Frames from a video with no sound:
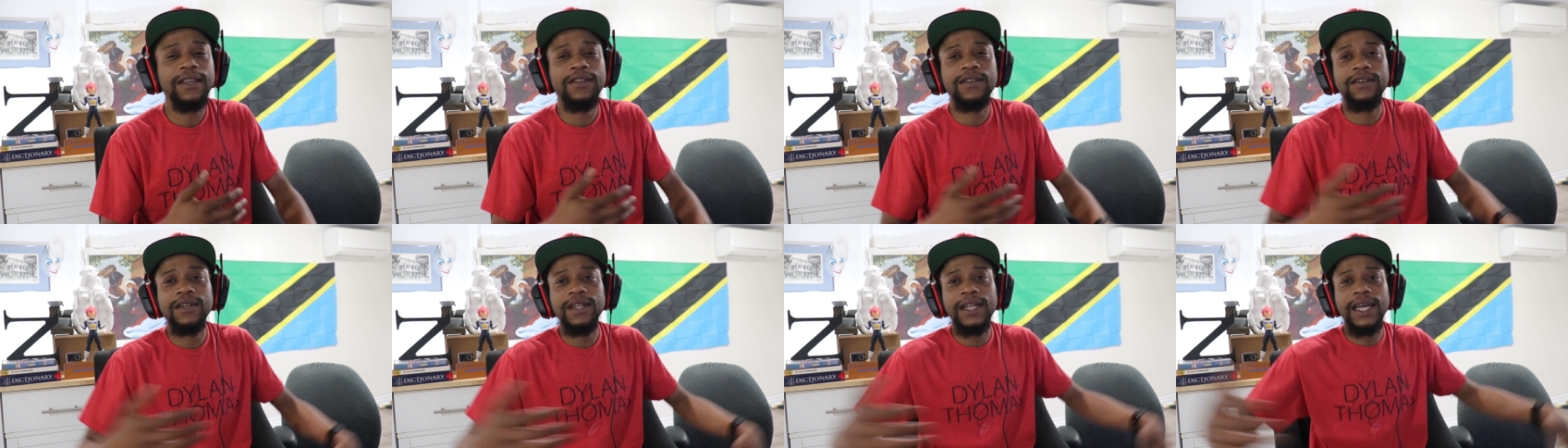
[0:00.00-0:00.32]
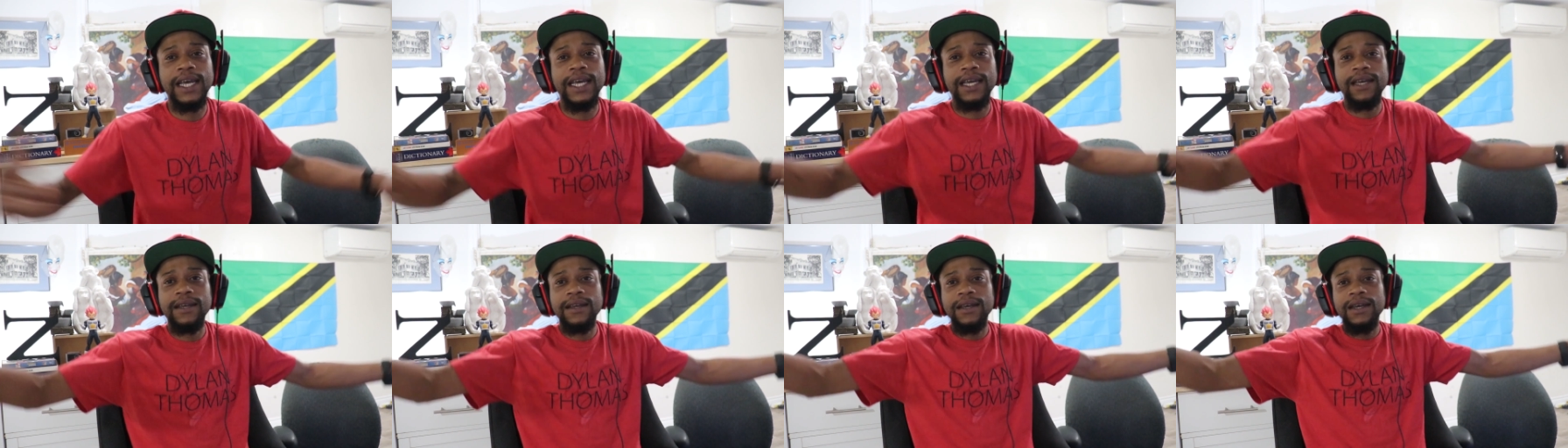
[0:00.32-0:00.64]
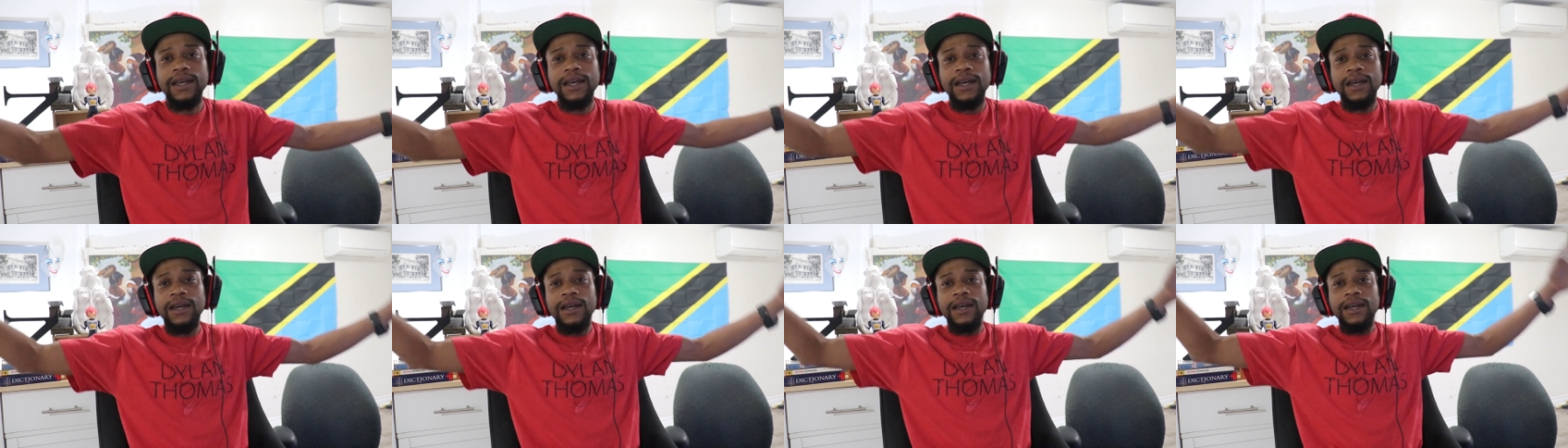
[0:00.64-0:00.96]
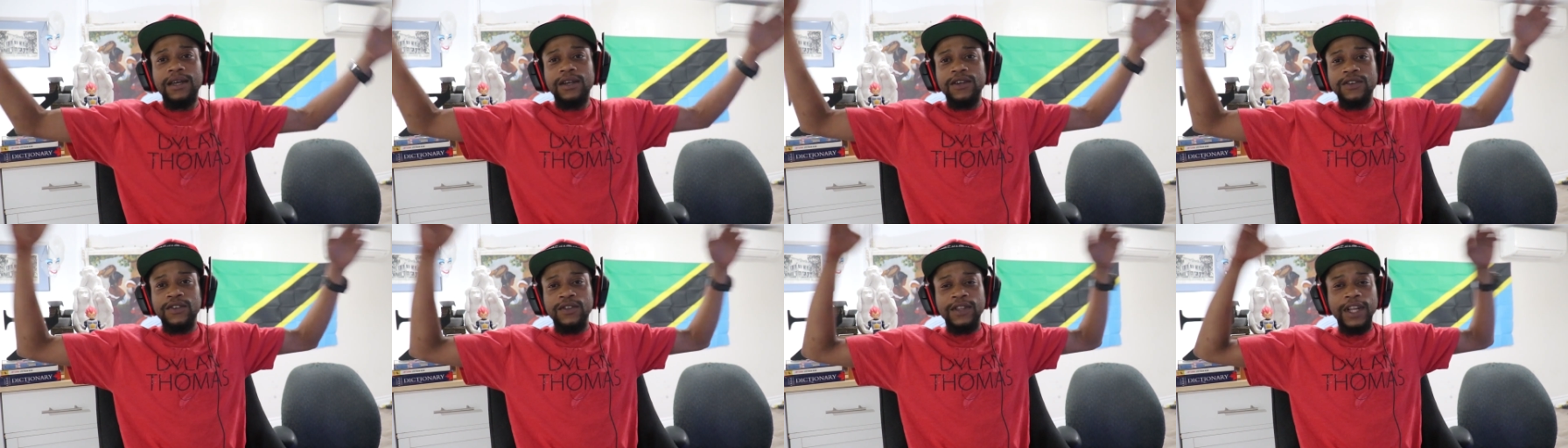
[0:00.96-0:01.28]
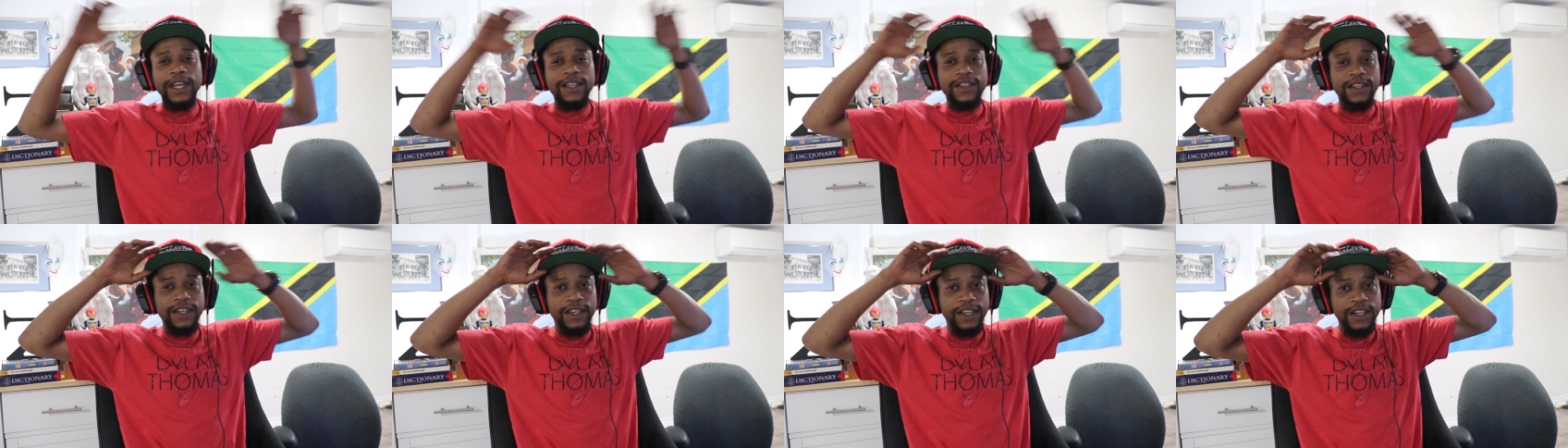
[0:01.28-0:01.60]
not to
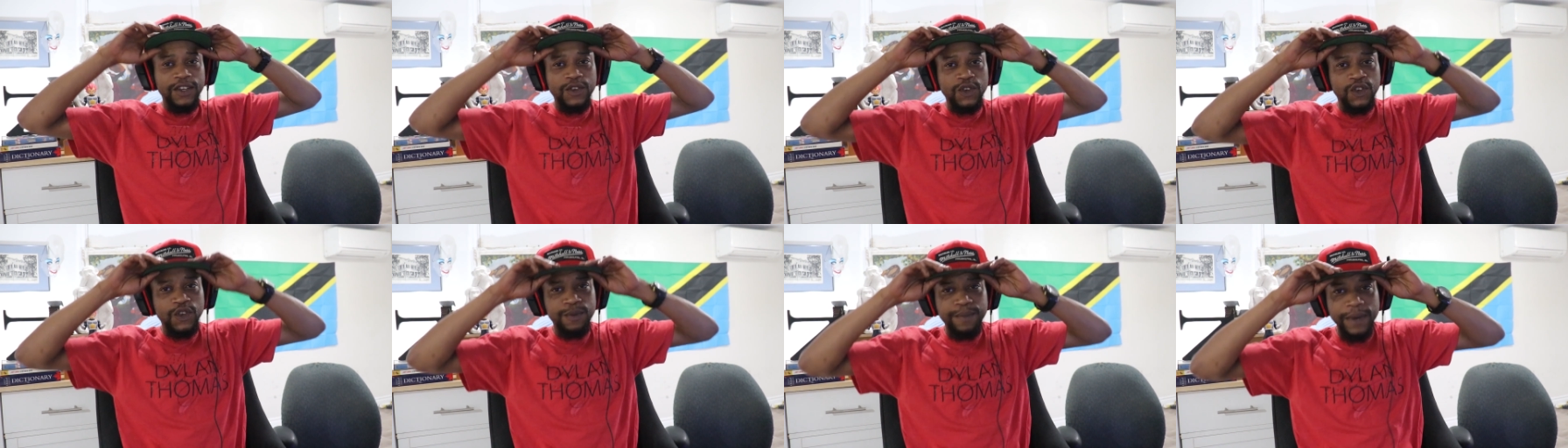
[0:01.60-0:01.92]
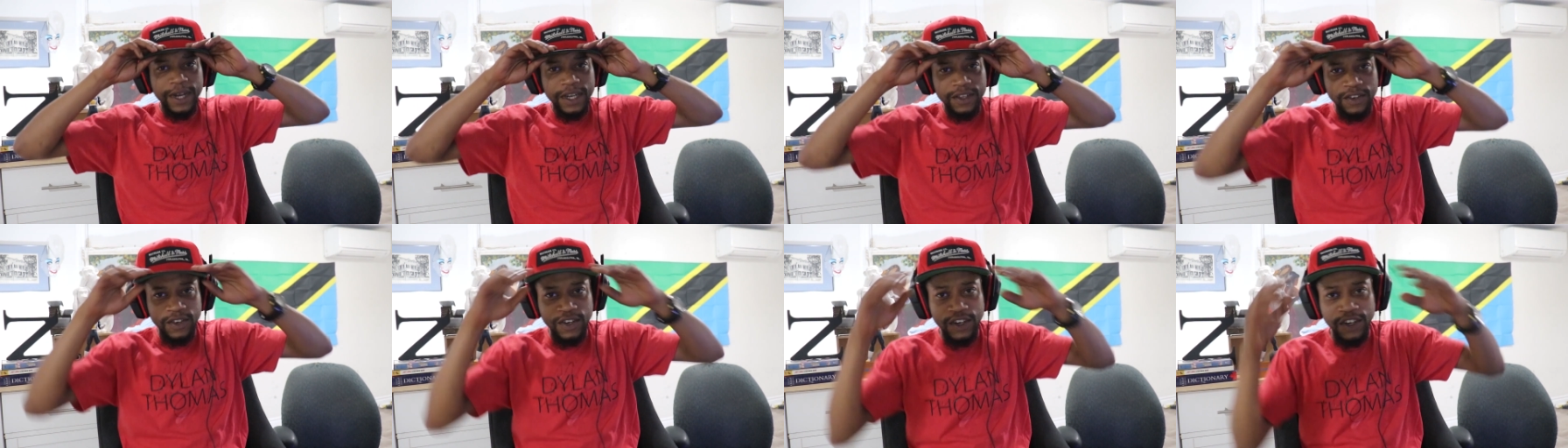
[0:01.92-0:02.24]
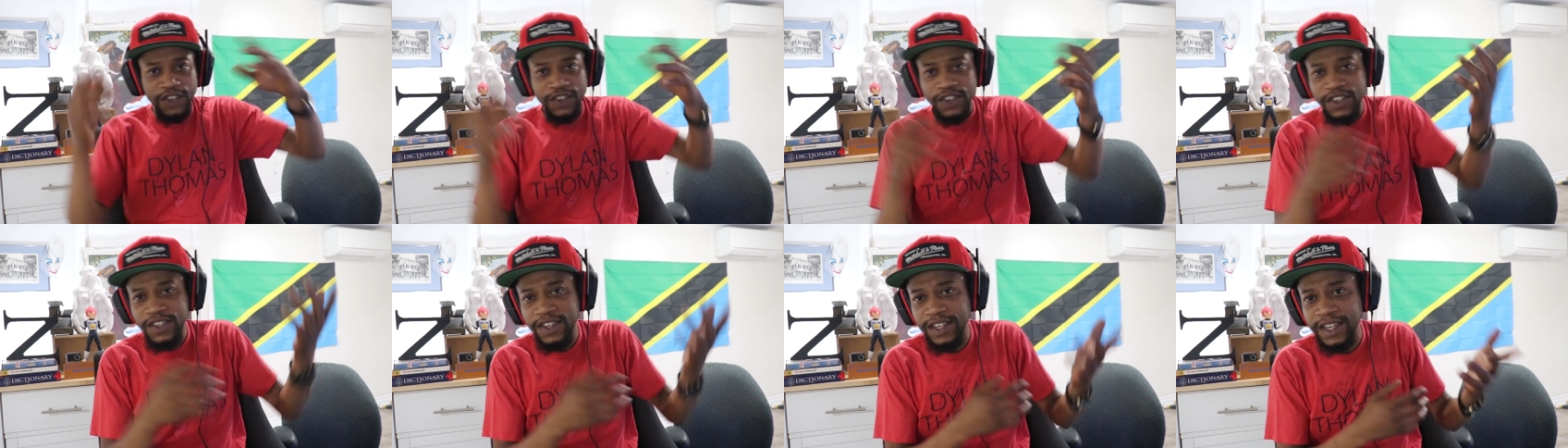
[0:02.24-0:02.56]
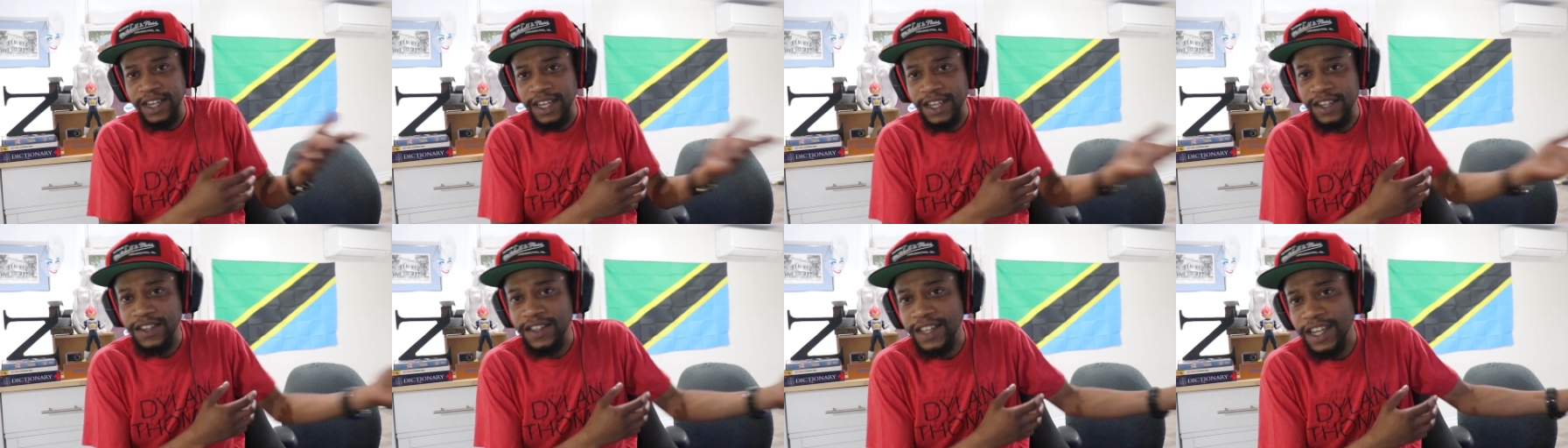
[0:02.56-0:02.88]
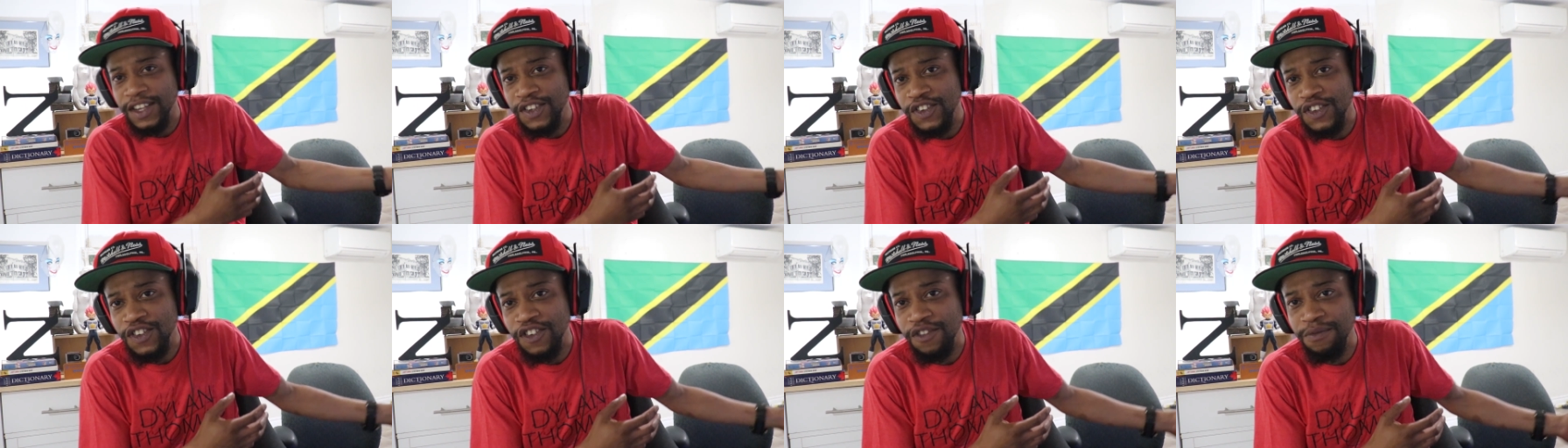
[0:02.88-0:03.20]
disrespect her, because she's an
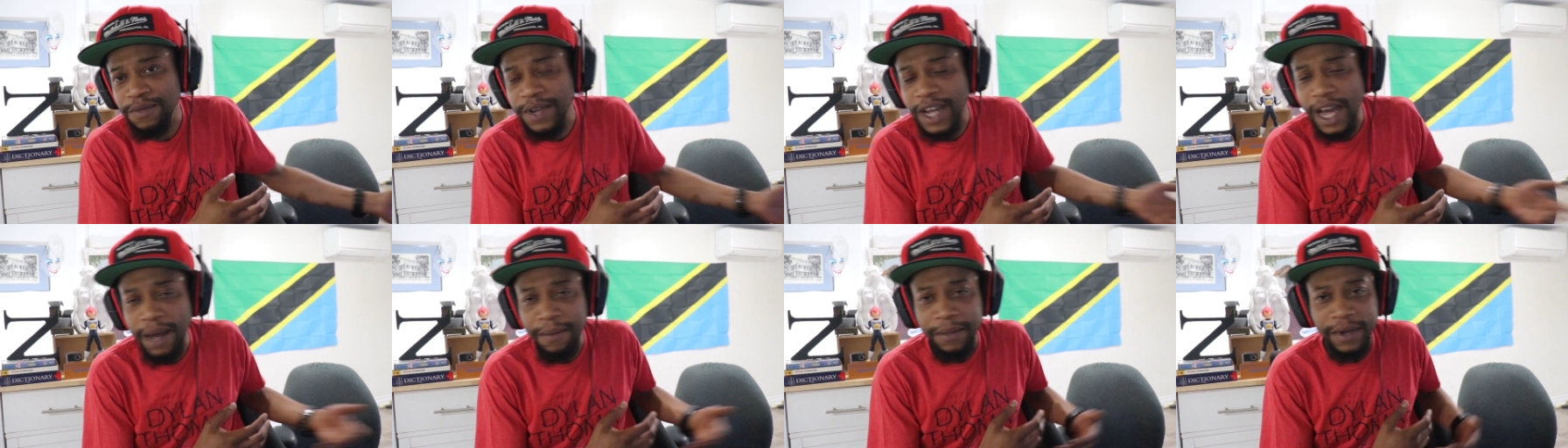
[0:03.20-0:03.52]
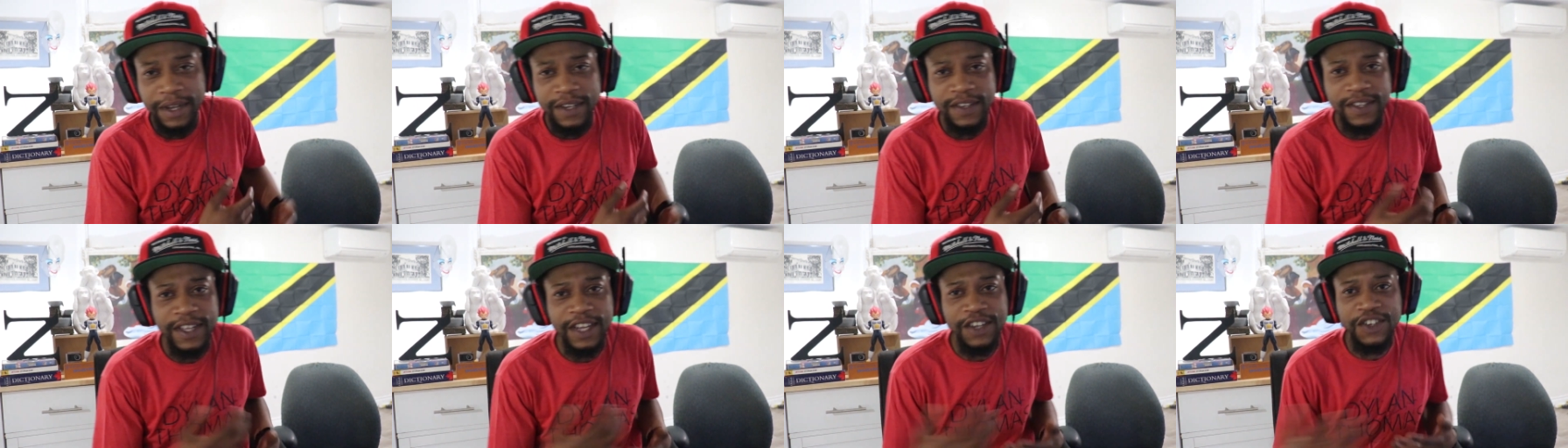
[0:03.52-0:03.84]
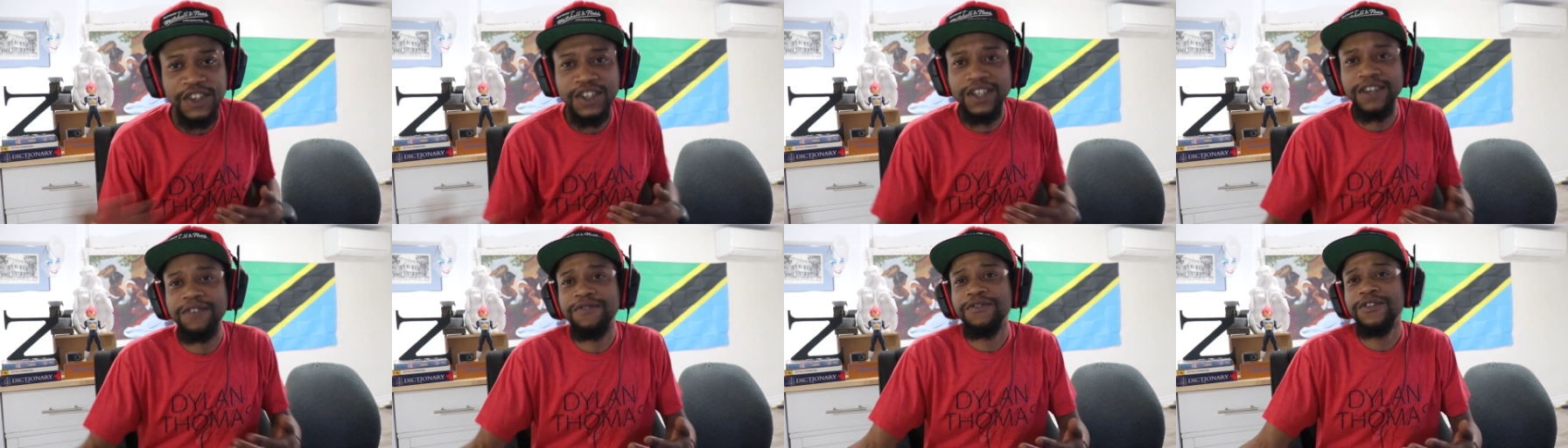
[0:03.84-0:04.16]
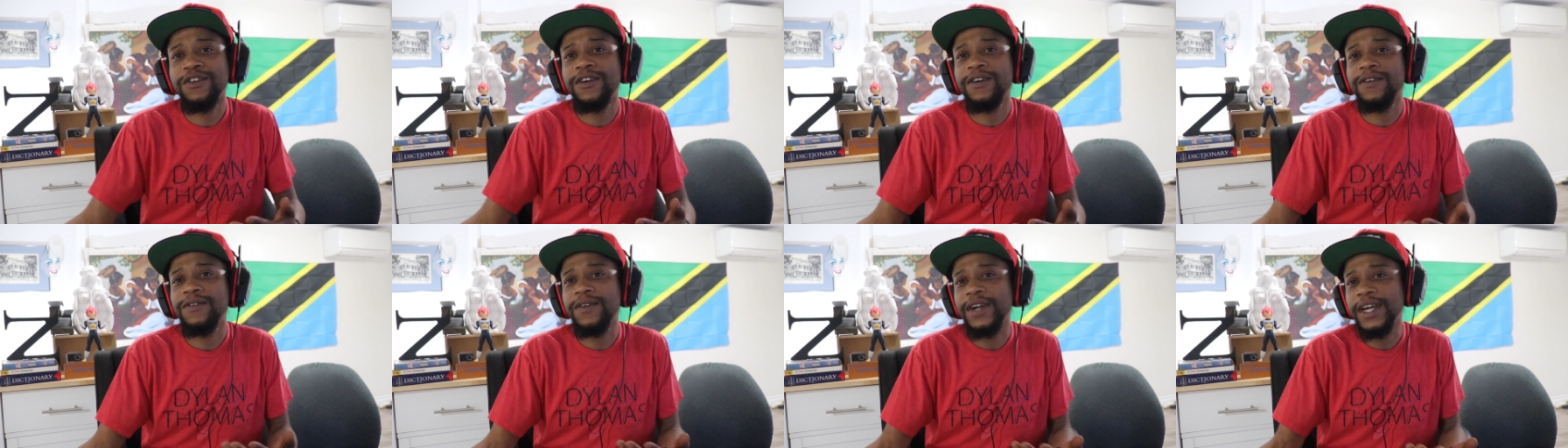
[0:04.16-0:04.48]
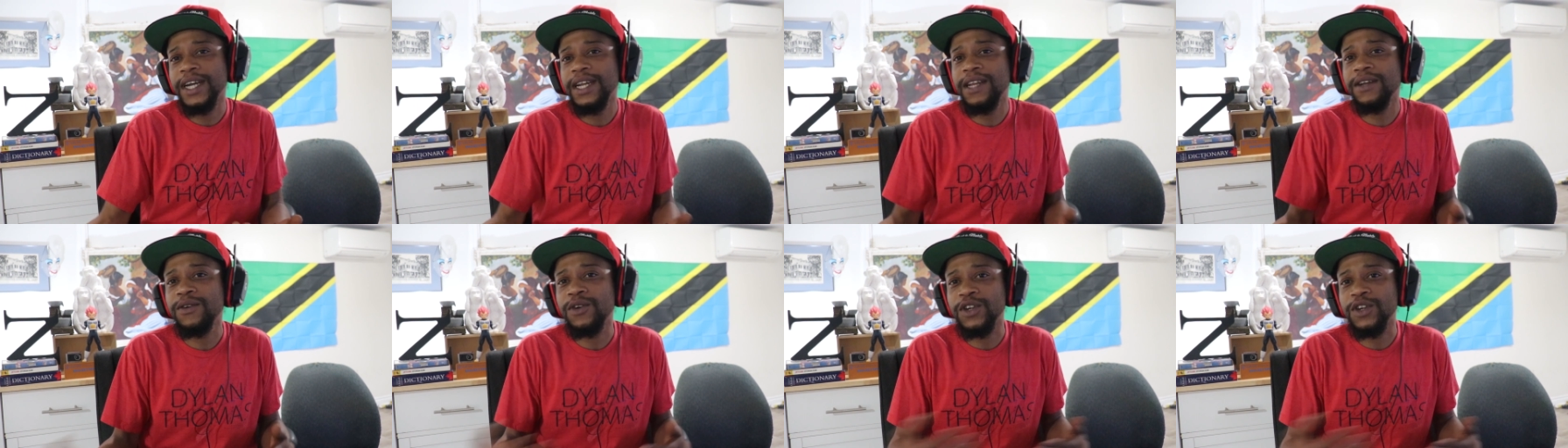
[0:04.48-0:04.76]
extension of me, I'm an extension of her, right?